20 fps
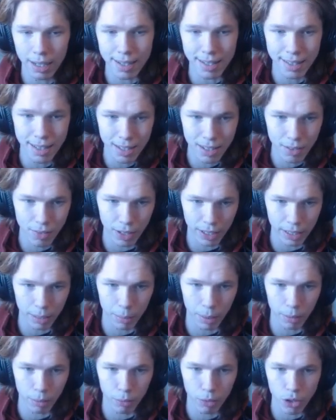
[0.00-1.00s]
is this affected
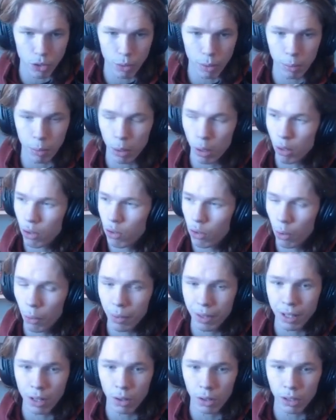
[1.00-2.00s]
by refresh rate, but also
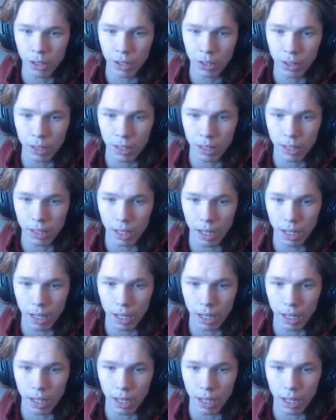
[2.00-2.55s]
the earlier